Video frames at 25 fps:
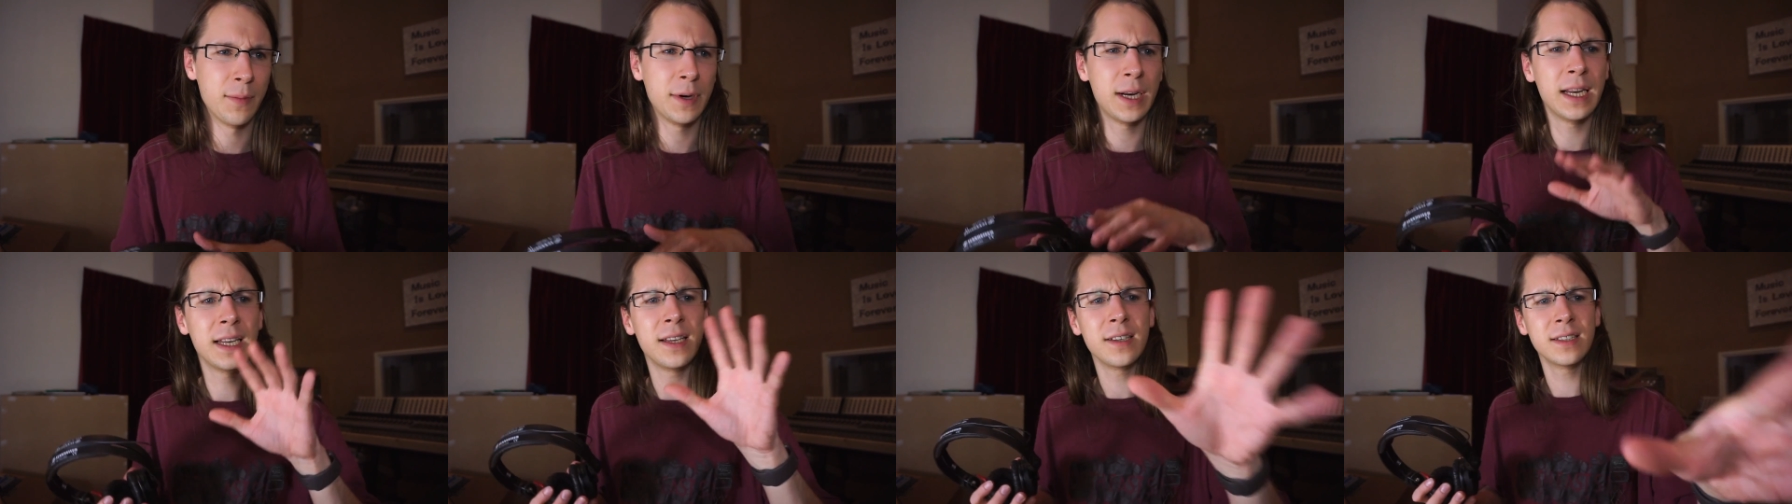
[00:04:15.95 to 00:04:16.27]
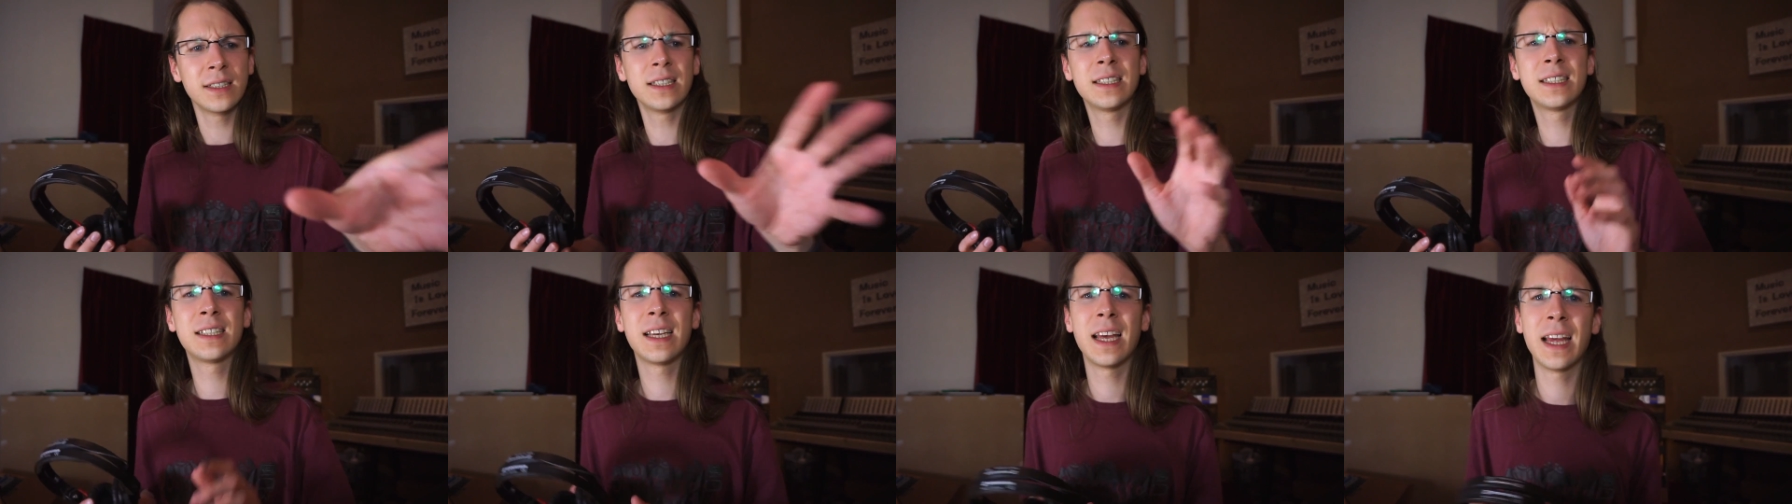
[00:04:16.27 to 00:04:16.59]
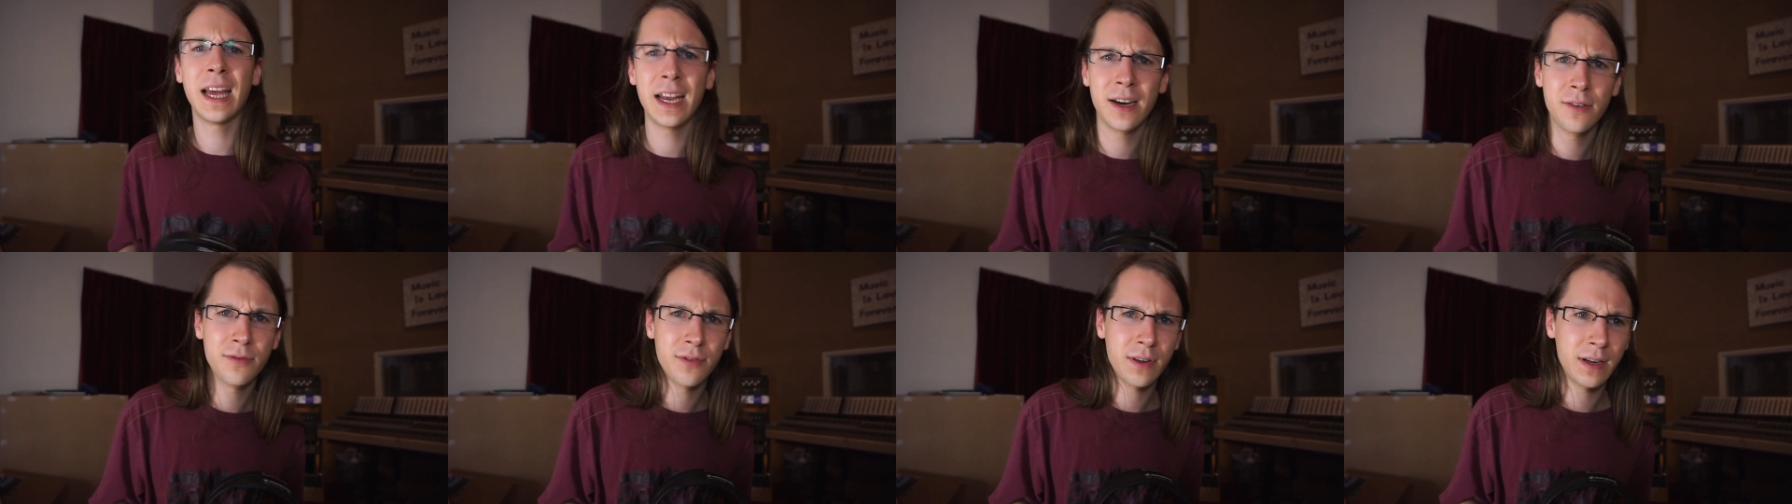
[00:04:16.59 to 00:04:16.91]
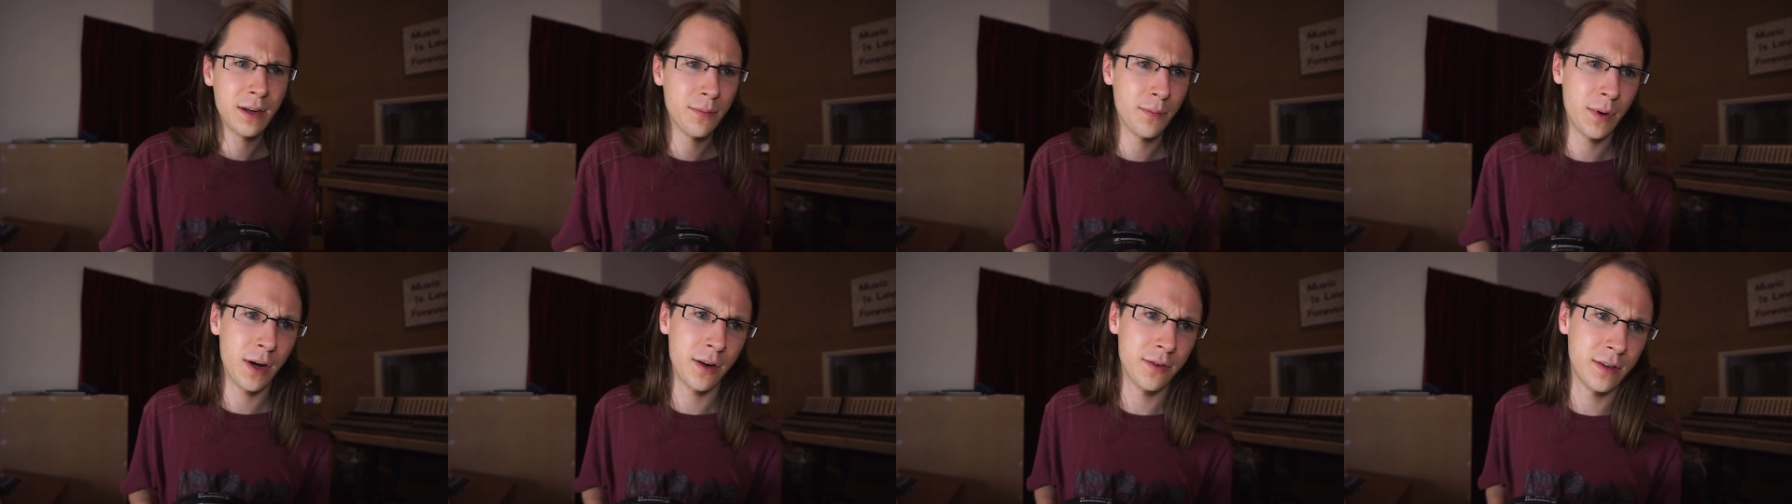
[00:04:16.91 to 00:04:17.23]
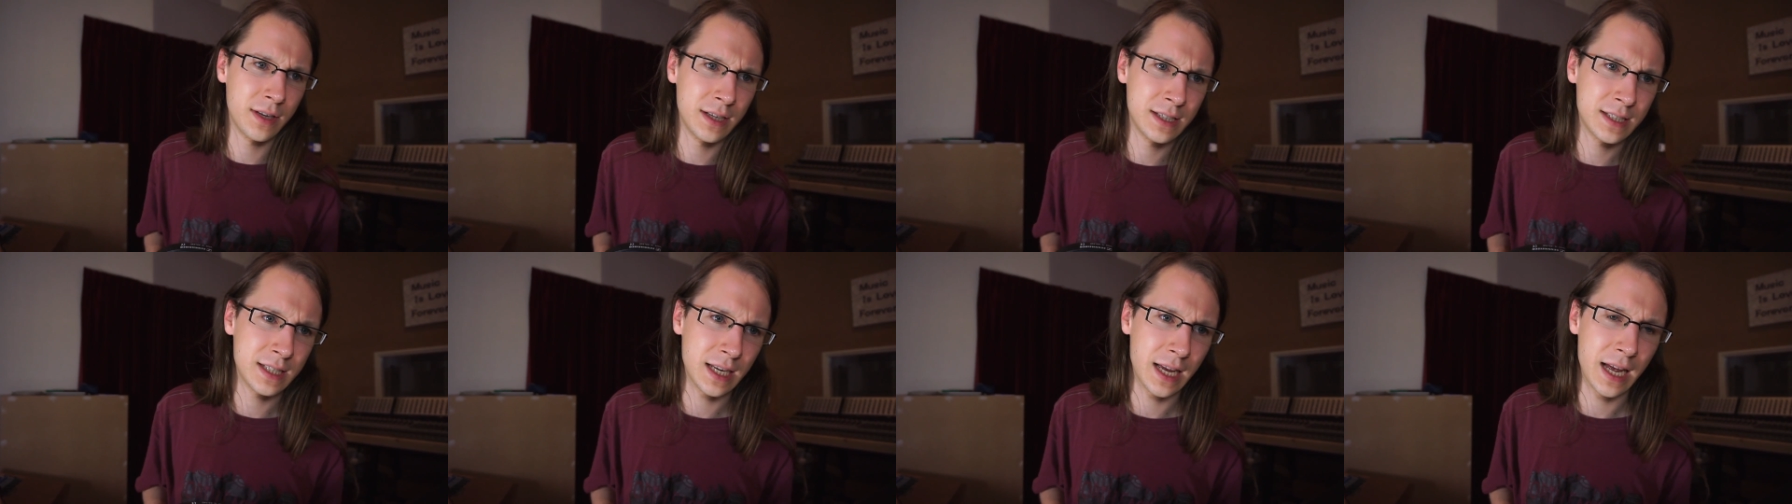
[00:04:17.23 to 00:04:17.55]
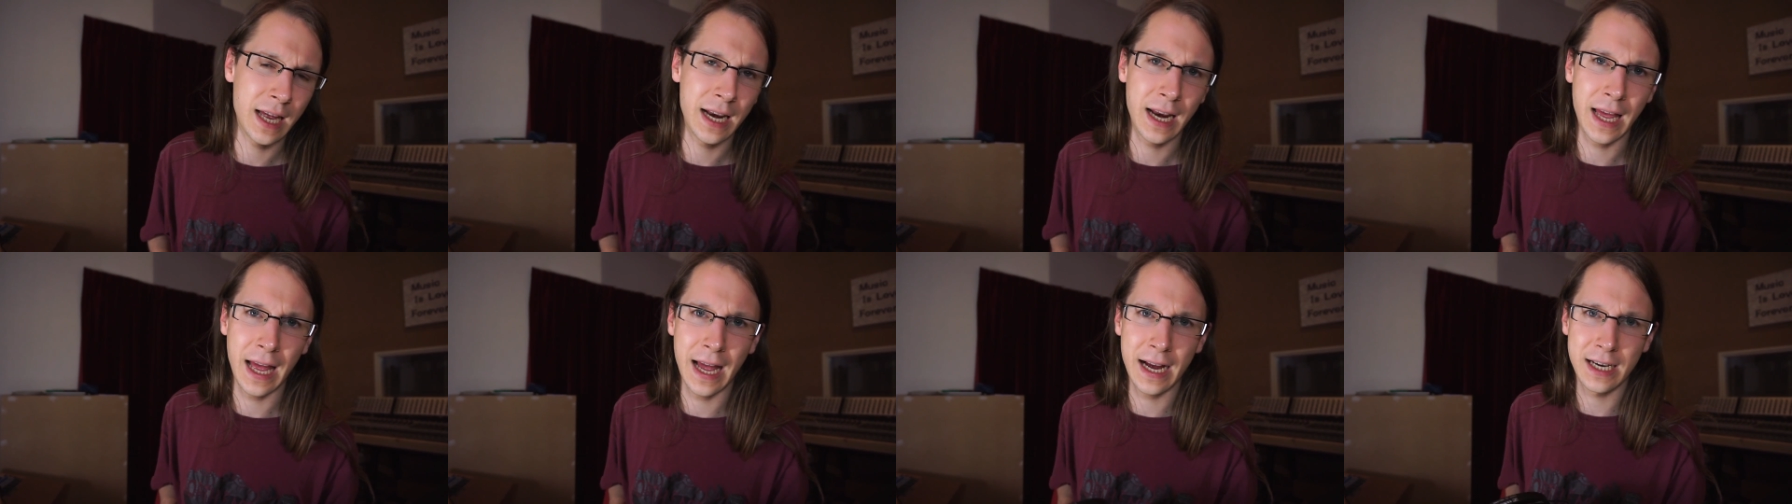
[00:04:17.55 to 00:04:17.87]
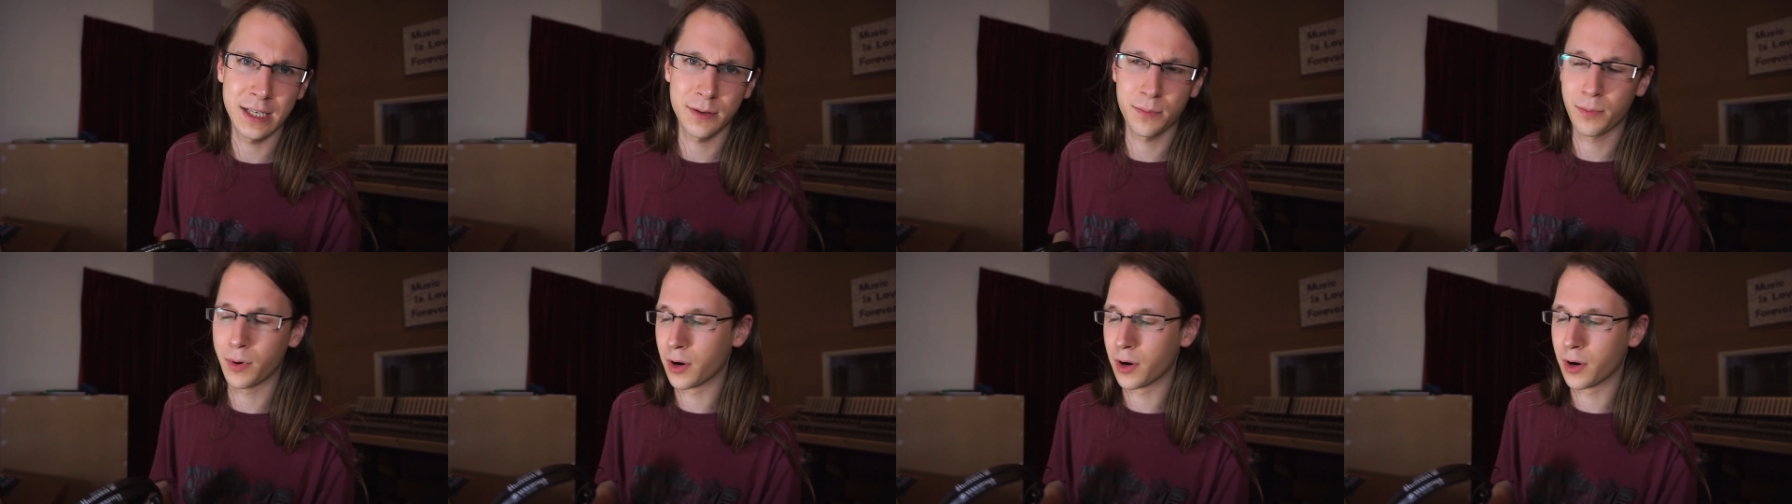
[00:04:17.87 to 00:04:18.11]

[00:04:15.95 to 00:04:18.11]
But it doesn't say anything about this NX